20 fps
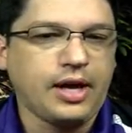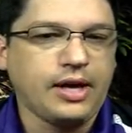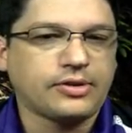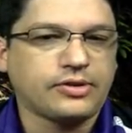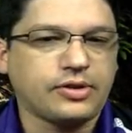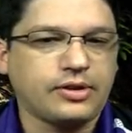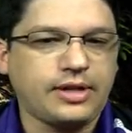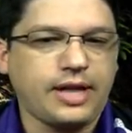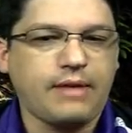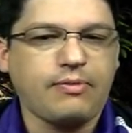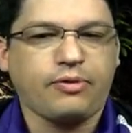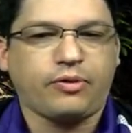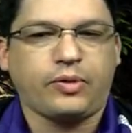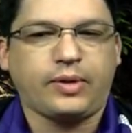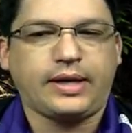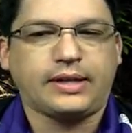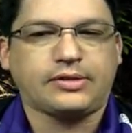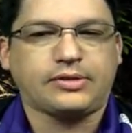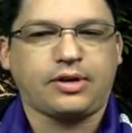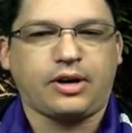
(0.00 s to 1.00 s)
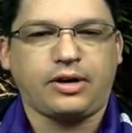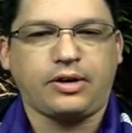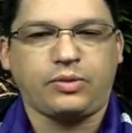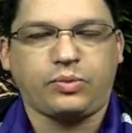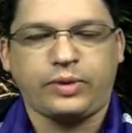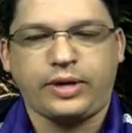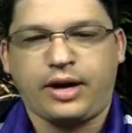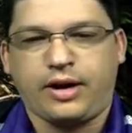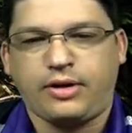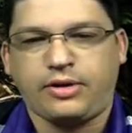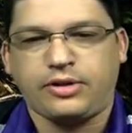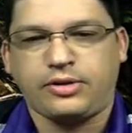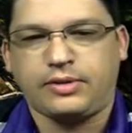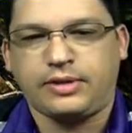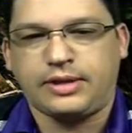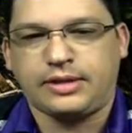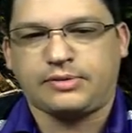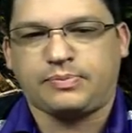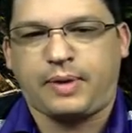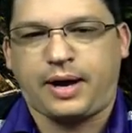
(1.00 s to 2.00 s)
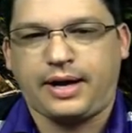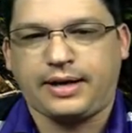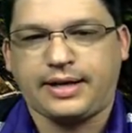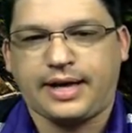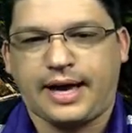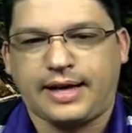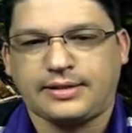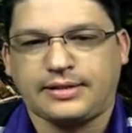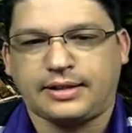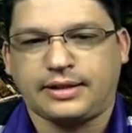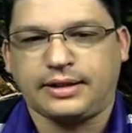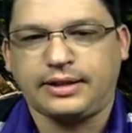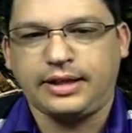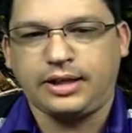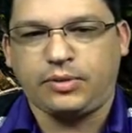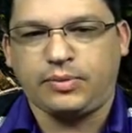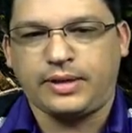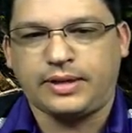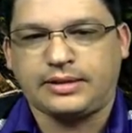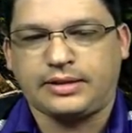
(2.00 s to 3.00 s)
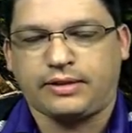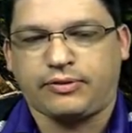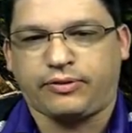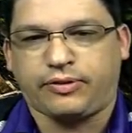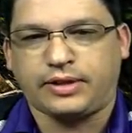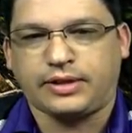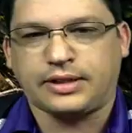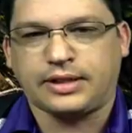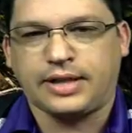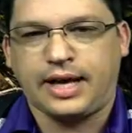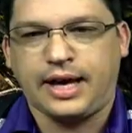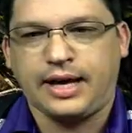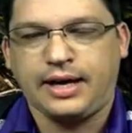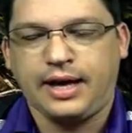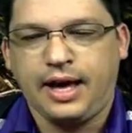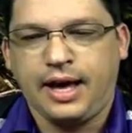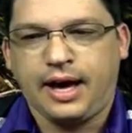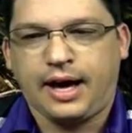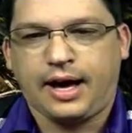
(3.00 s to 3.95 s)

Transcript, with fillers: So today, before we get started, we are doing this podcast a little bit different today.